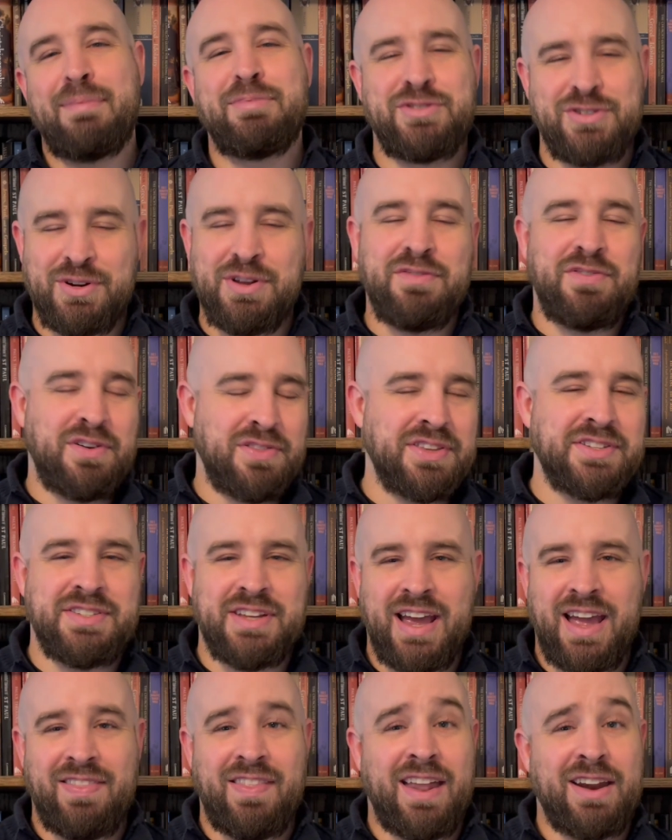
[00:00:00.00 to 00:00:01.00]
sure you've heard the
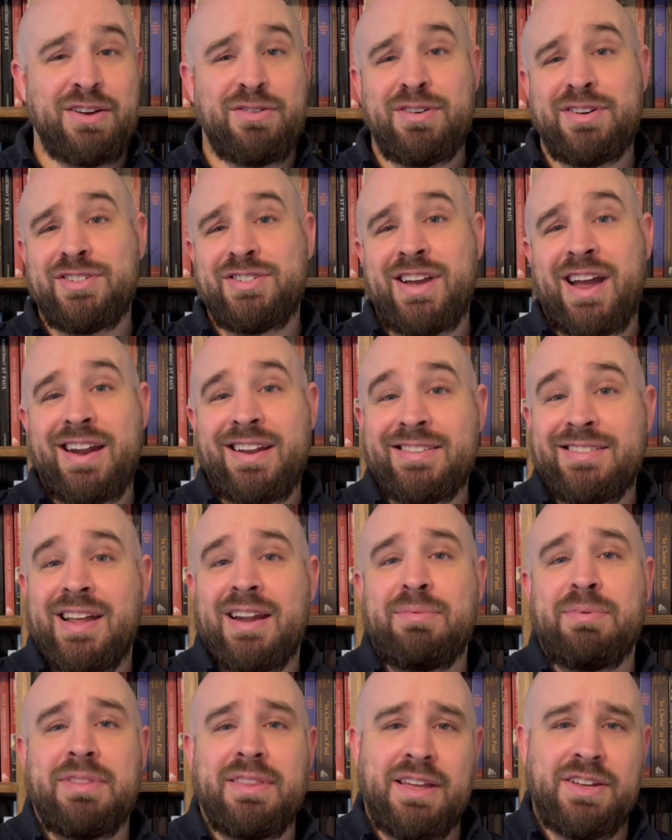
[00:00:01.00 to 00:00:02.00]
saying that Christianity is not
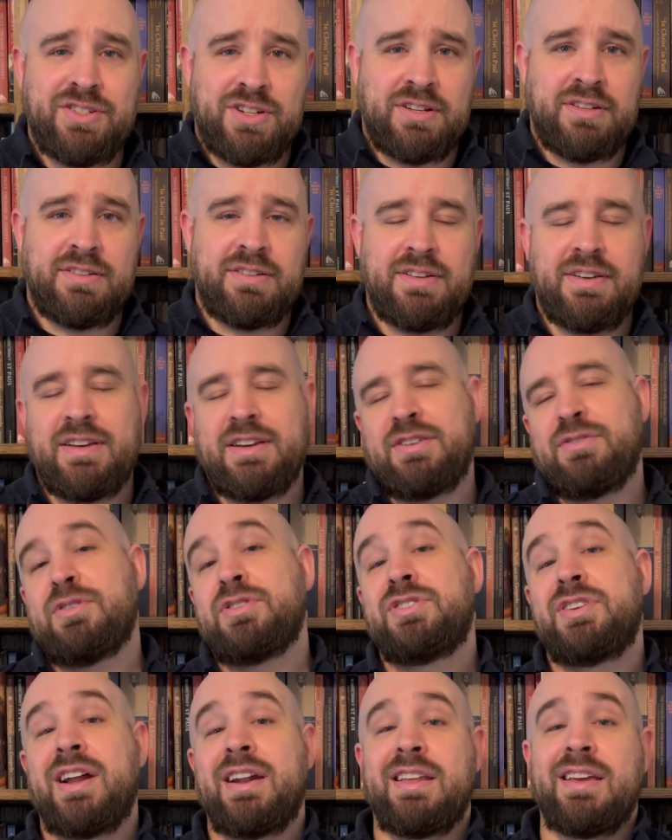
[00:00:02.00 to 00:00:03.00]
a religion,
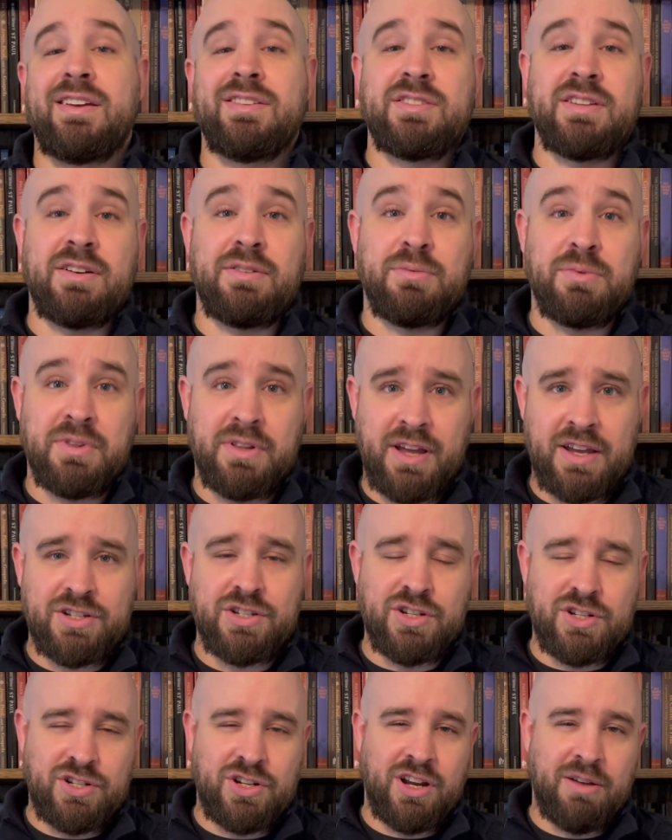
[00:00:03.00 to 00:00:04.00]
Christianity is a
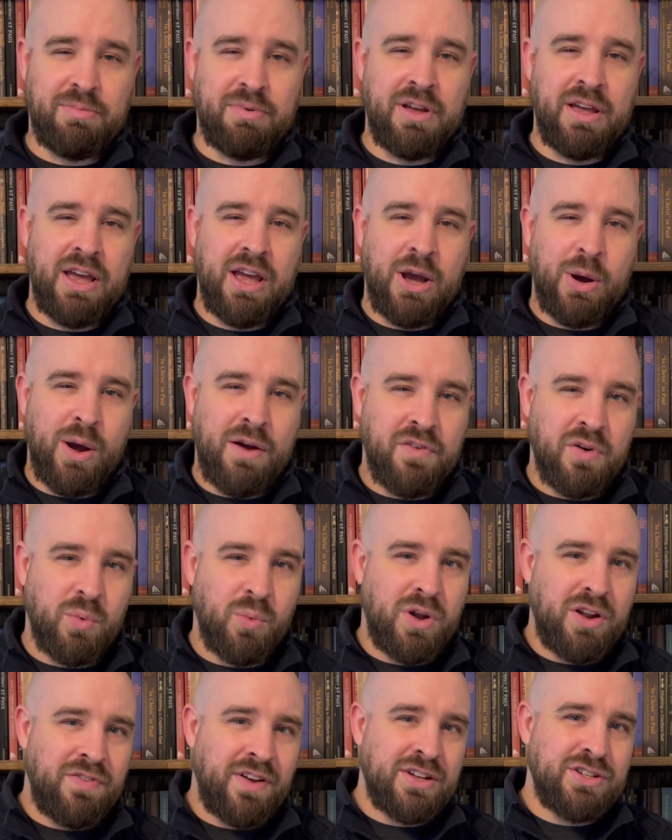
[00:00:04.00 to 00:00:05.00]
relationship. However,
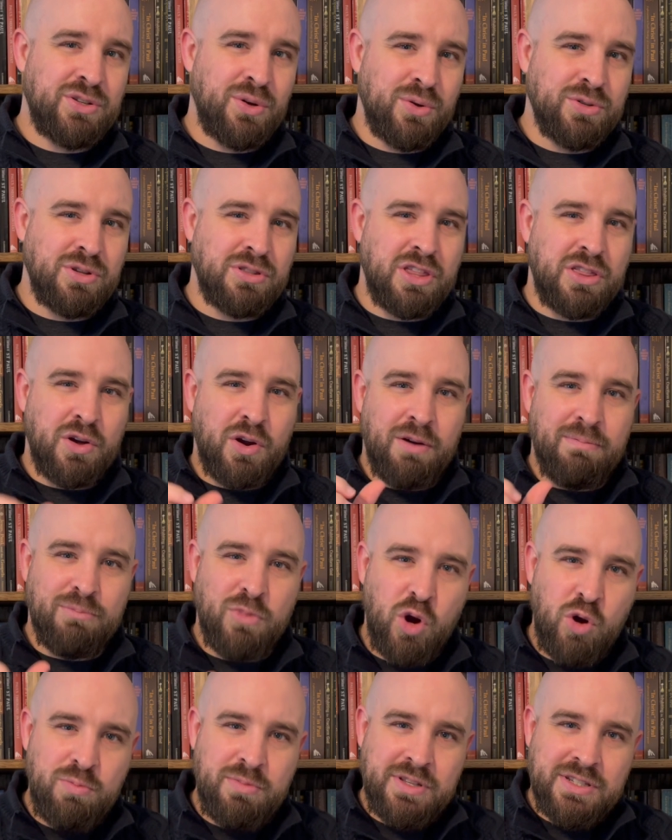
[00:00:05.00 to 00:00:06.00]
what if I told you that there are
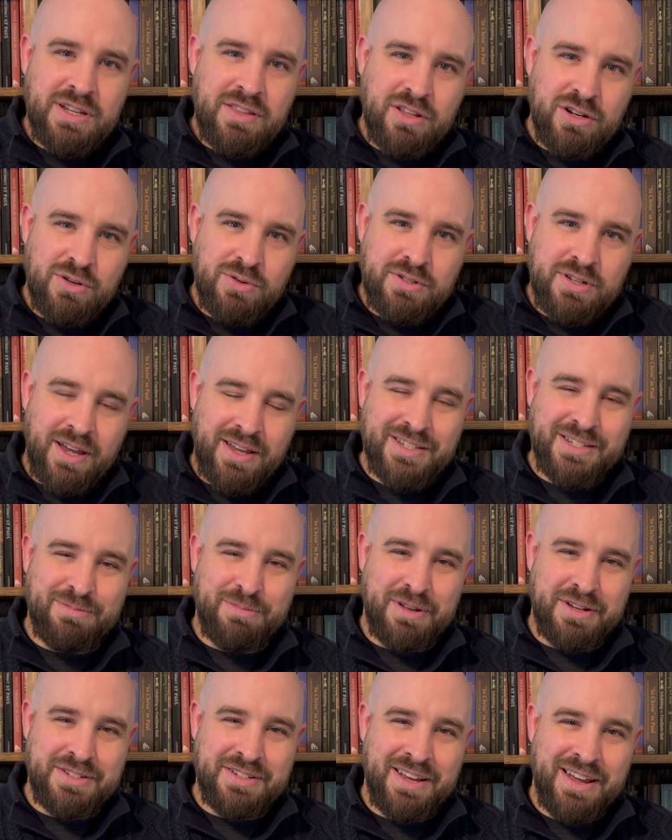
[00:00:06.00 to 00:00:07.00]
moments in the New
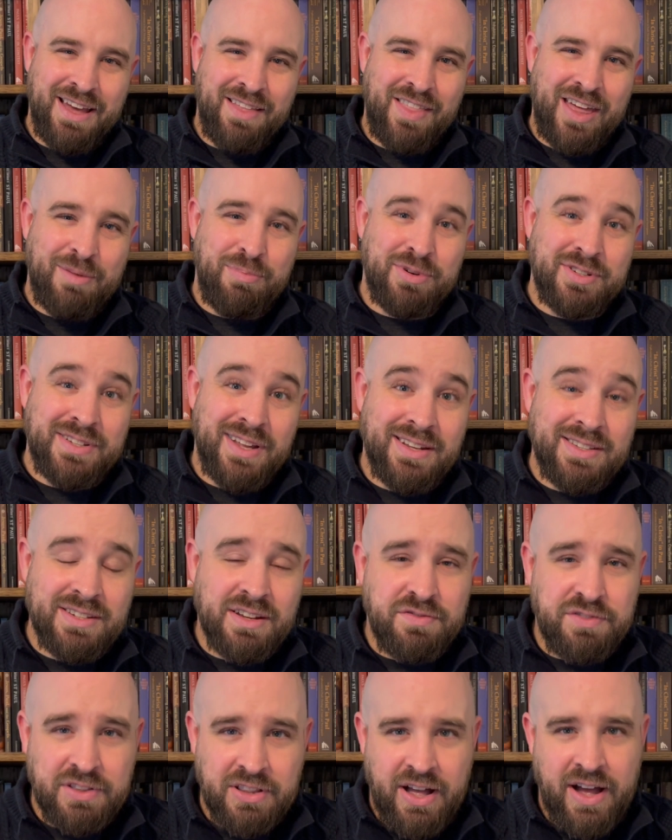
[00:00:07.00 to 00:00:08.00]
Testament that it presents
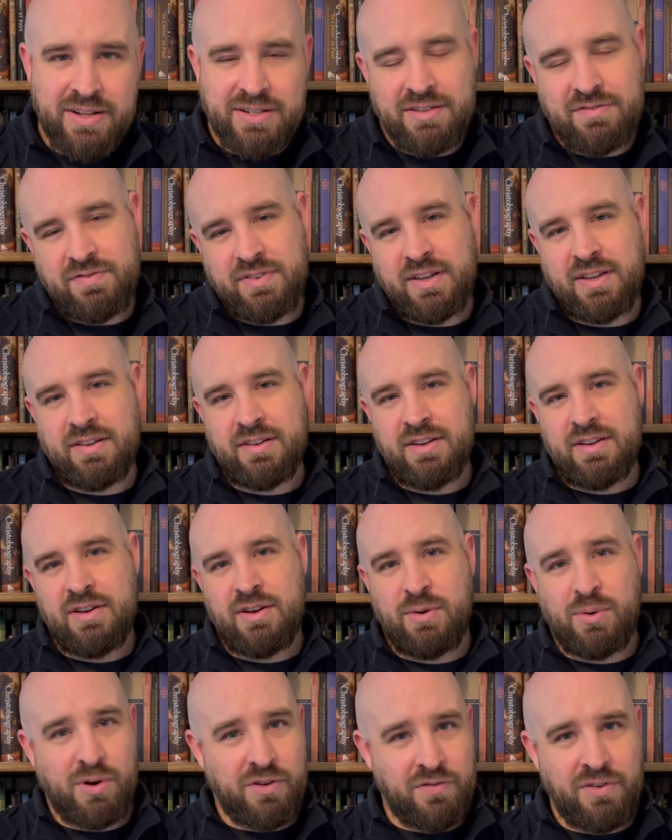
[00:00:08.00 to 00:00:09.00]
a philosophy,
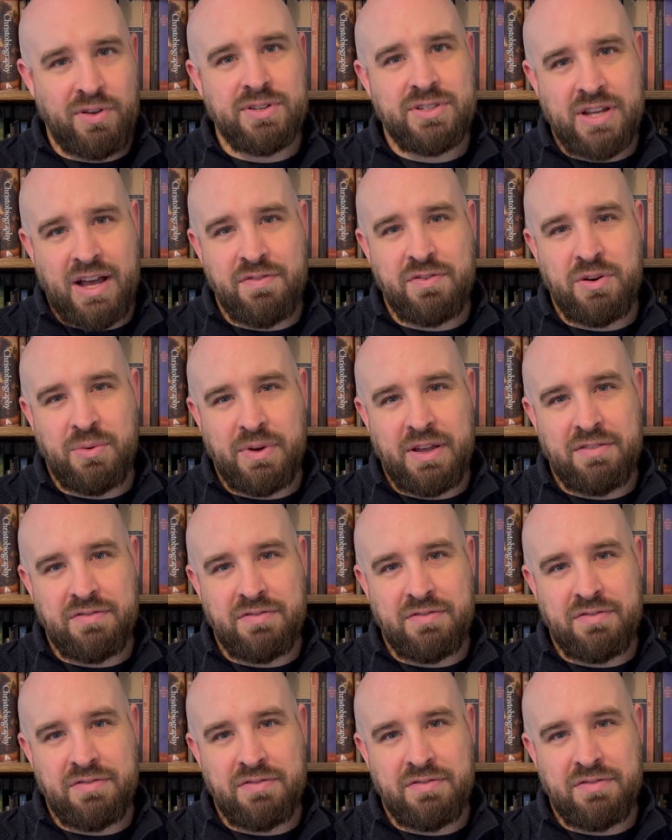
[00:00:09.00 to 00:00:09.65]
or a philosophical way of